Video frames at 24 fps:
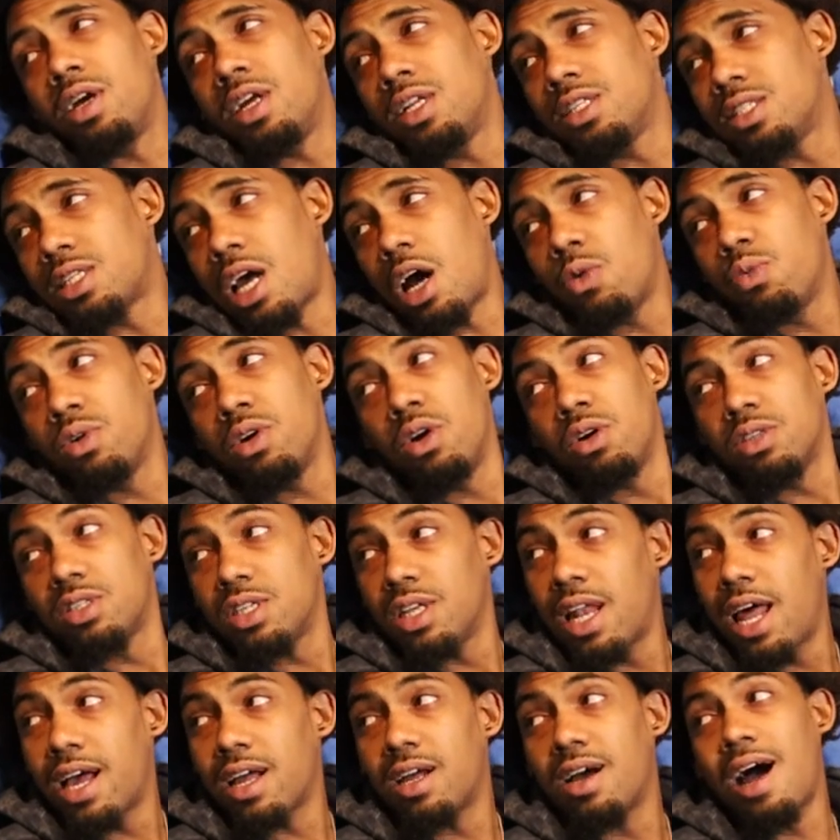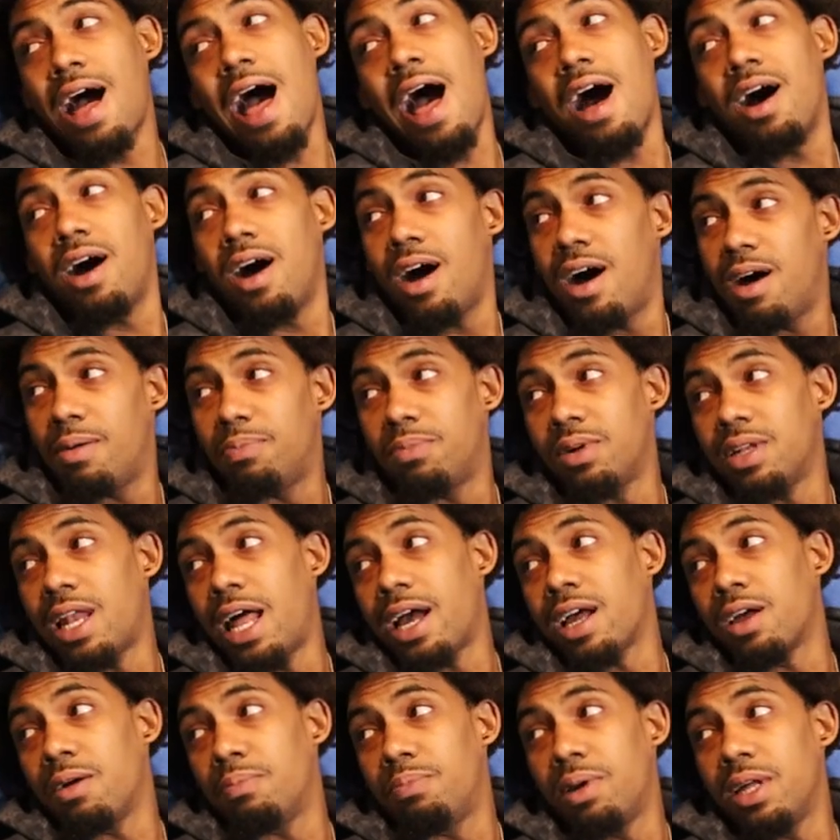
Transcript: anytime we go to like an IHOP or like a